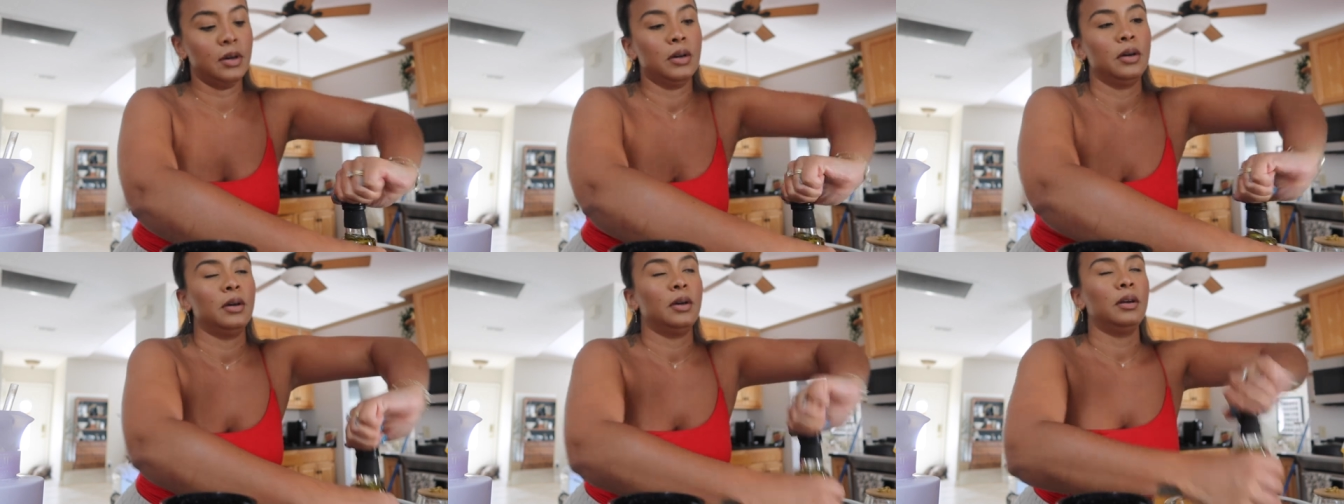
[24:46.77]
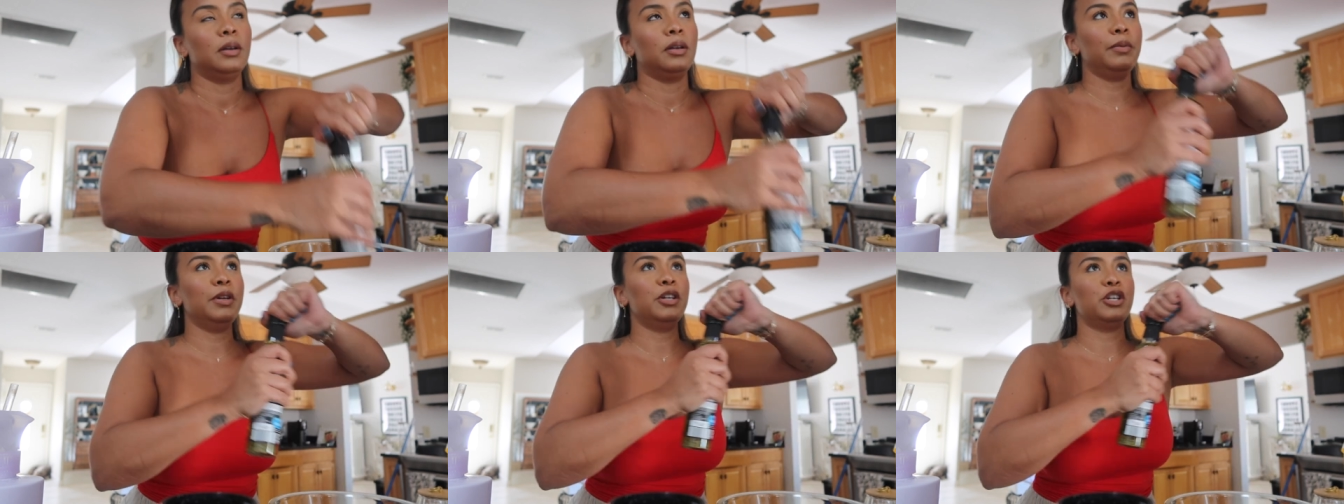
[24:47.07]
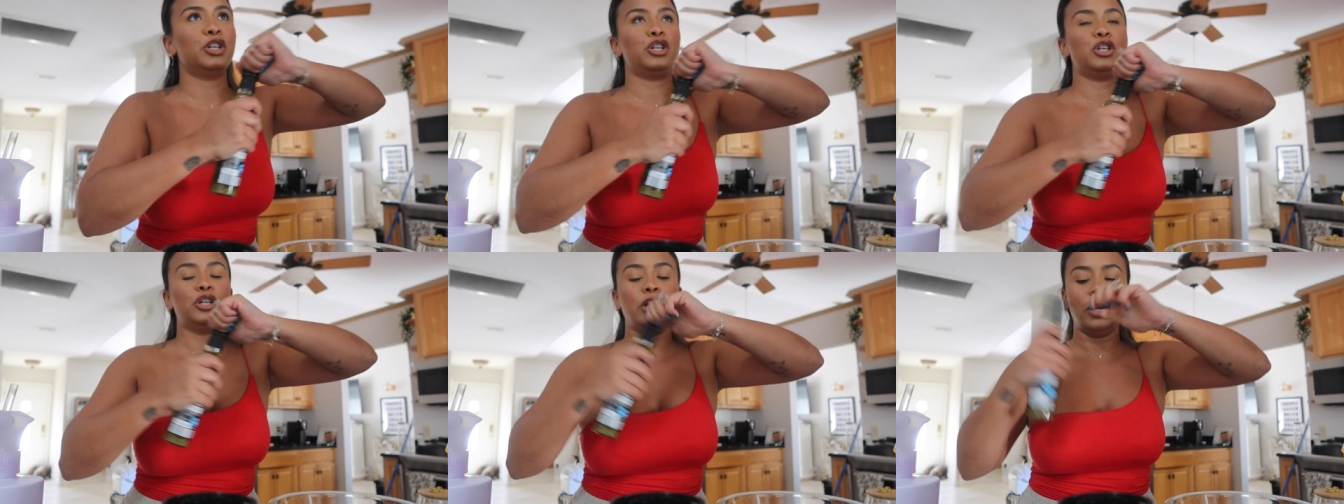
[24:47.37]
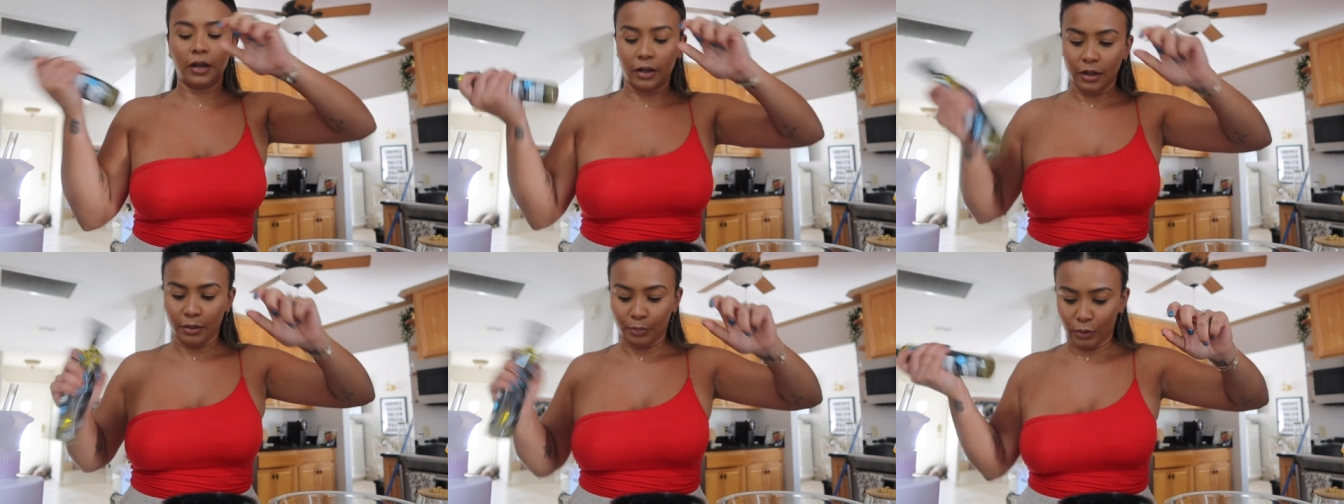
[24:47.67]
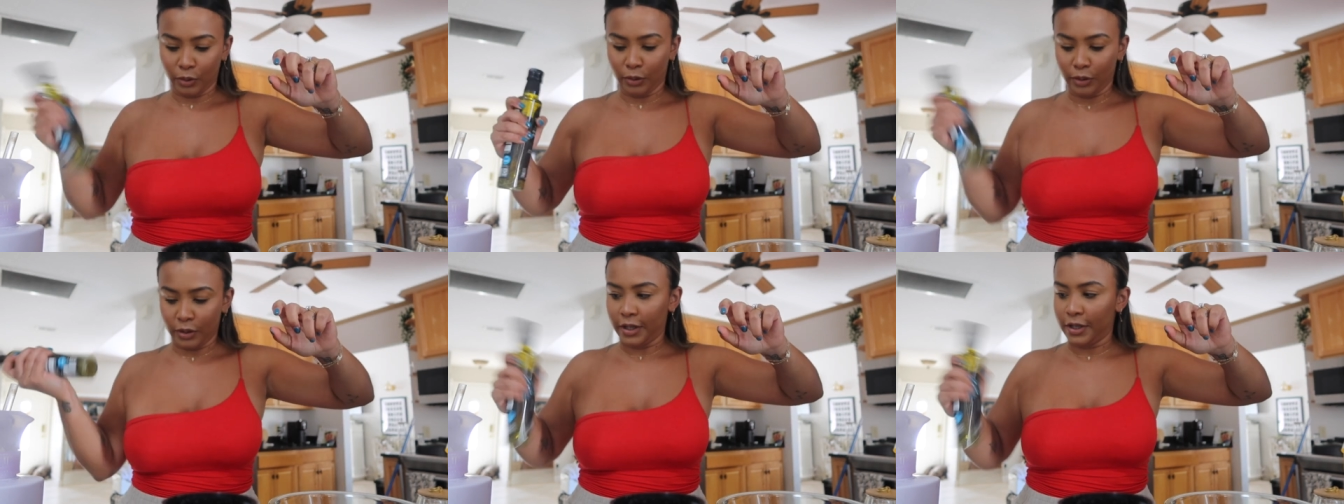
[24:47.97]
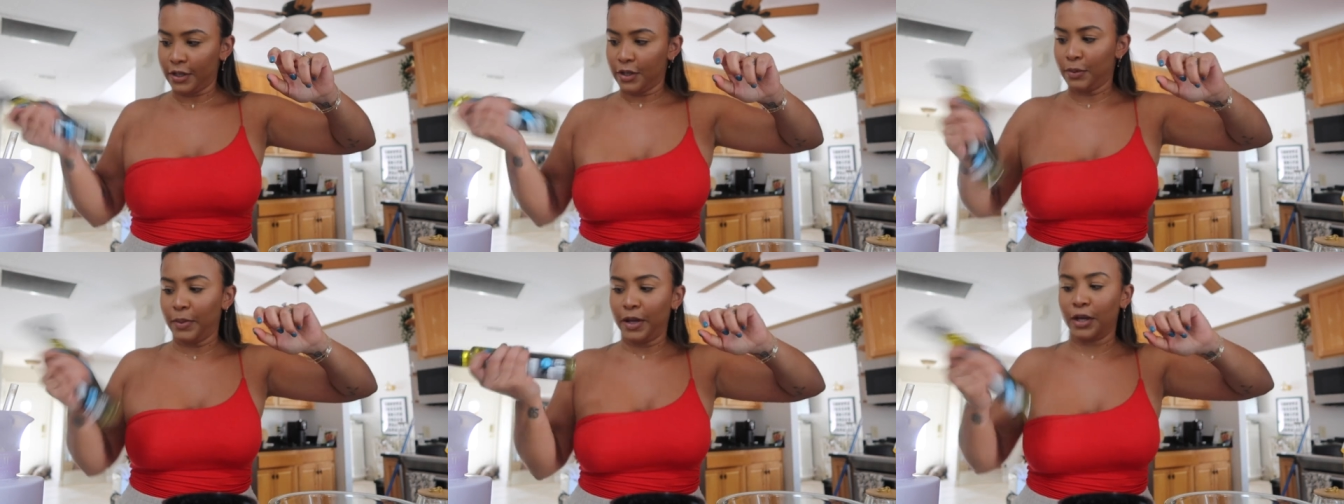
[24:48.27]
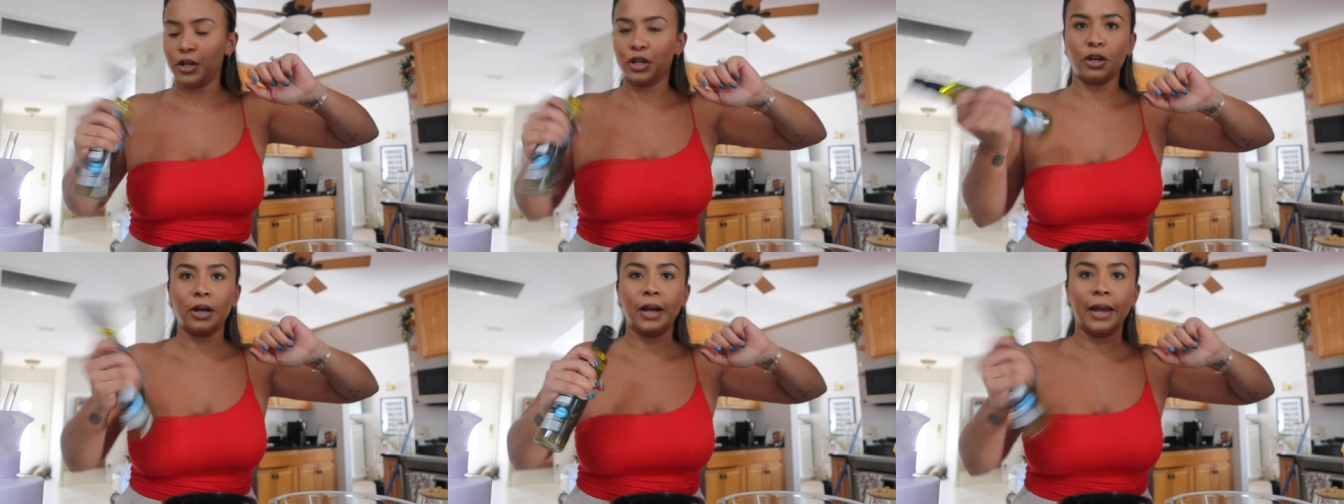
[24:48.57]
Let me shake it up real good to
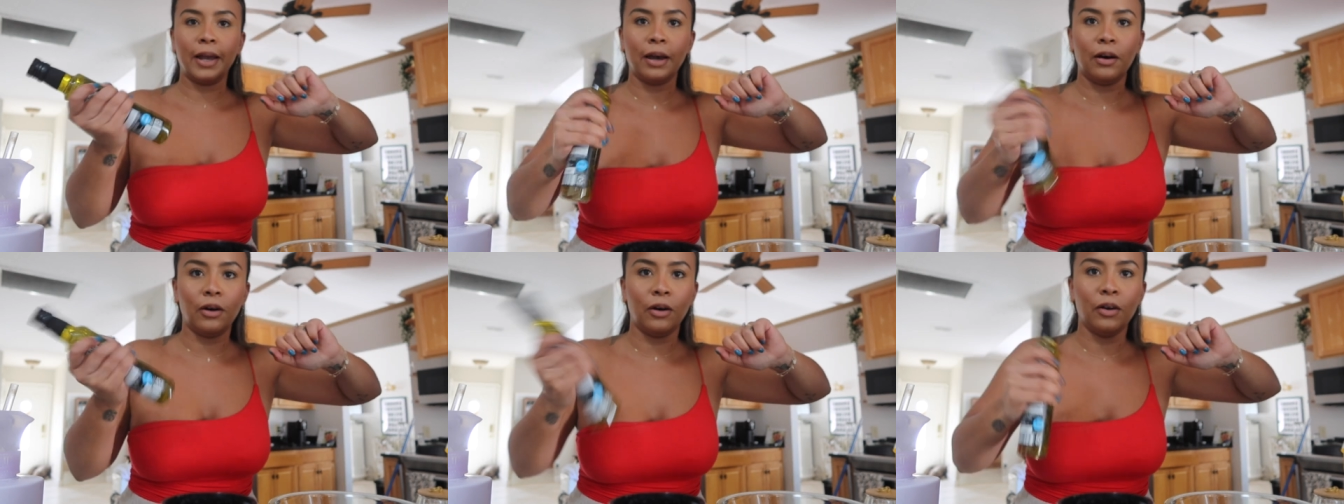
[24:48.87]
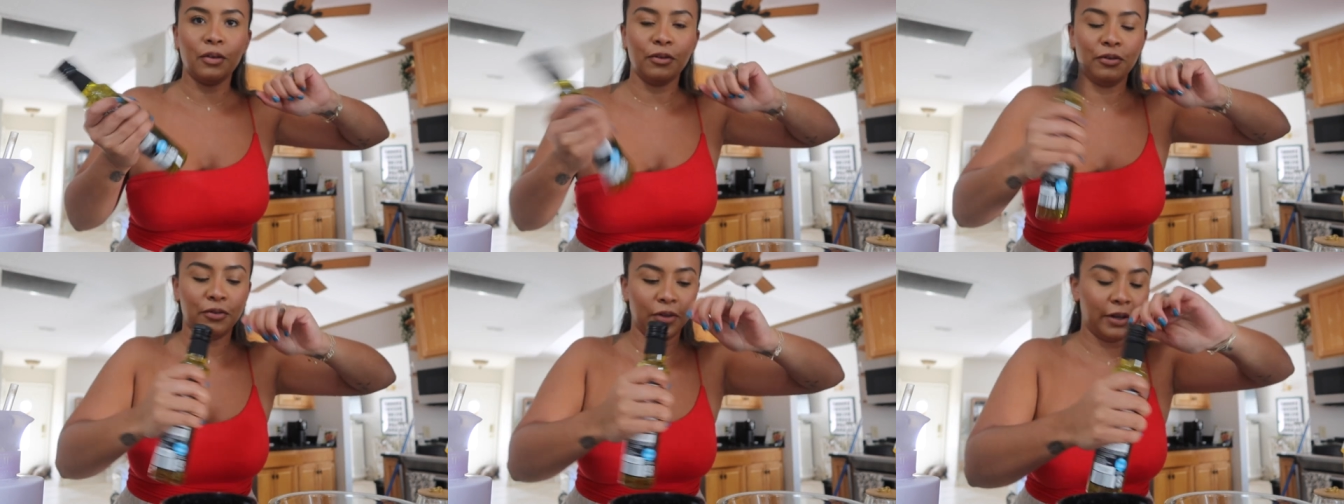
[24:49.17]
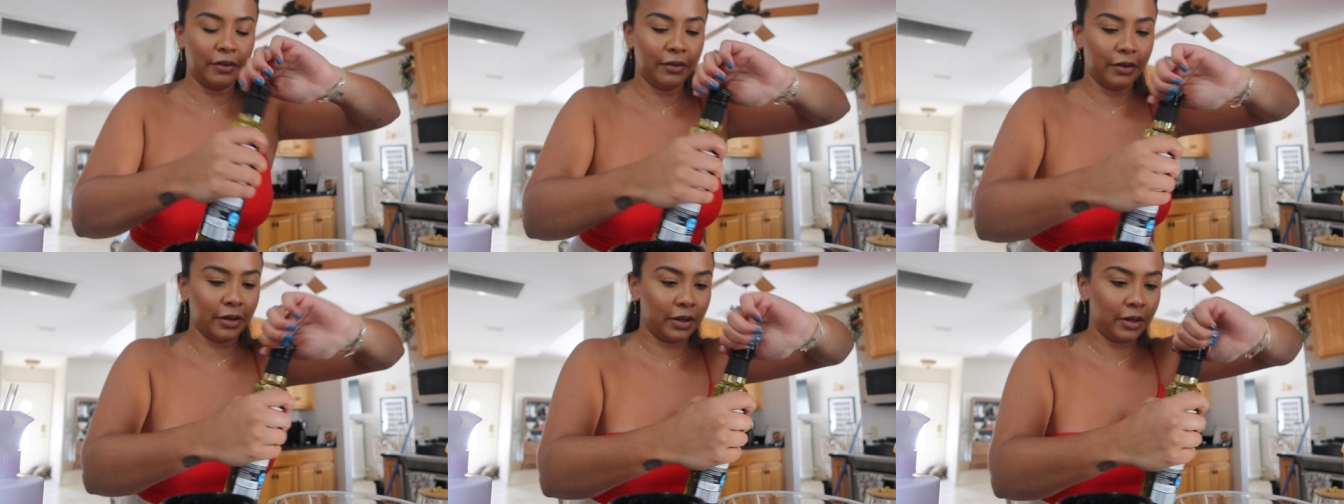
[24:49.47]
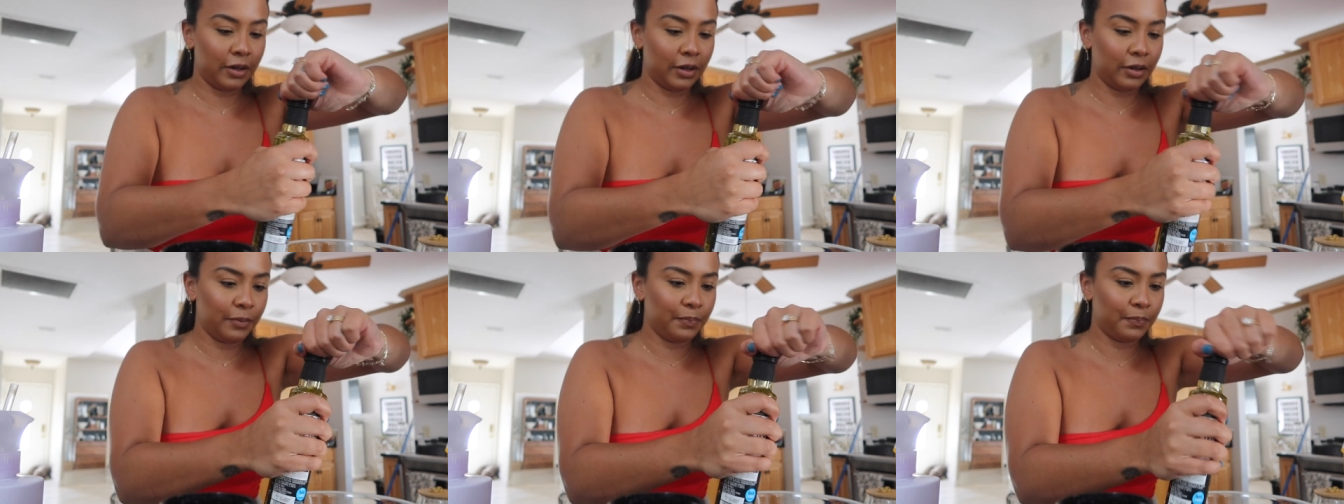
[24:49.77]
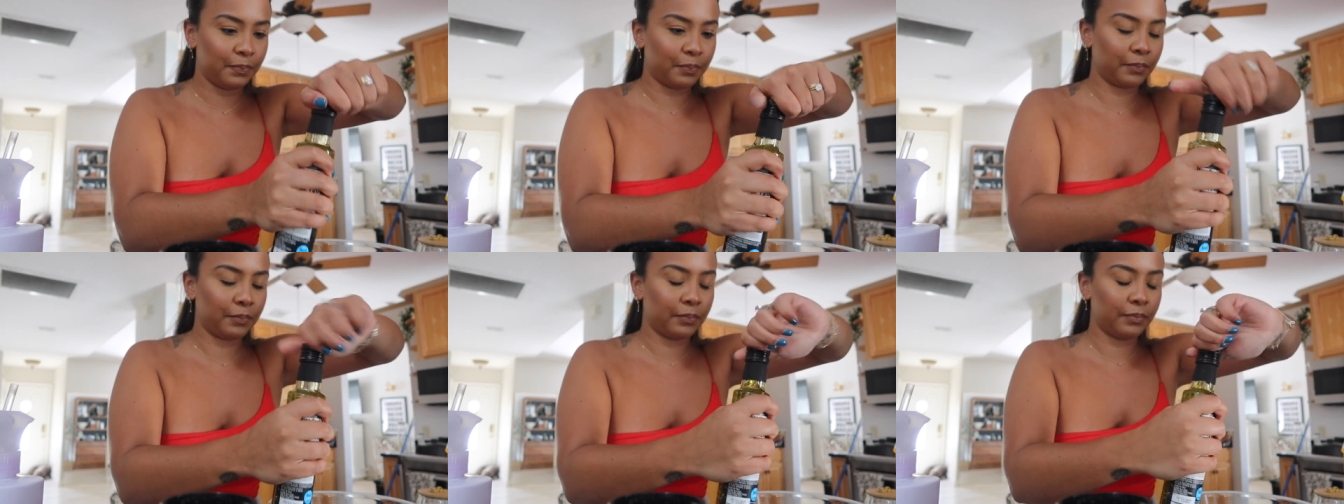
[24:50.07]
make sure I get all the flavor in there.